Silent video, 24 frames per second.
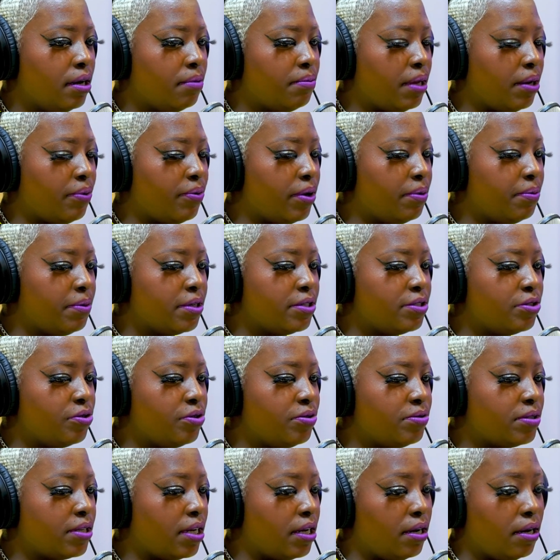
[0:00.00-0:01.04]
I'm like, what I'm going to do?
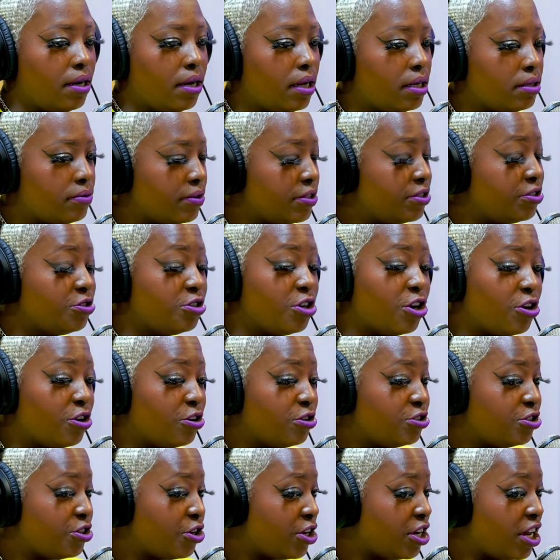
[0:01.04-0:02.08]
He was like, oh, well, you
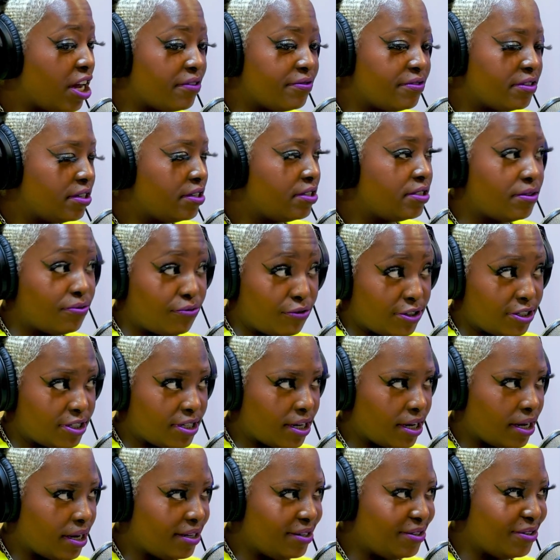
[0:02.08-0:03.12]
know, you're going to have to, he's a French
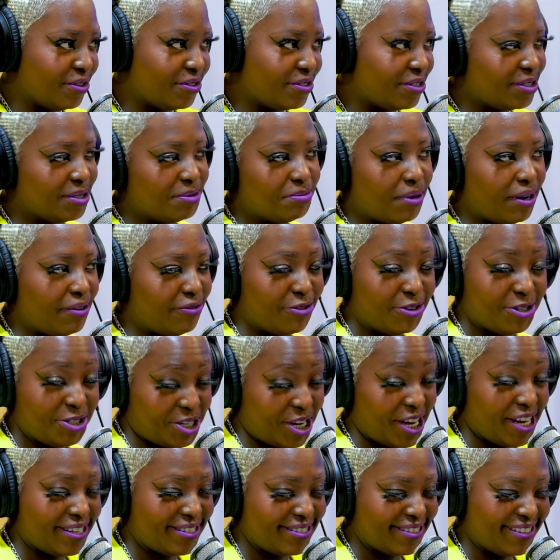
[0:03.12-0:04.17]
guy, you know, so it's my
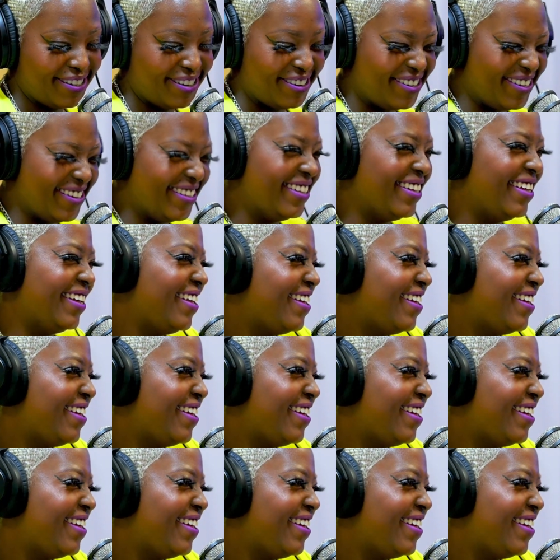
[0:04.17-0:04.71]
French accent, y'all.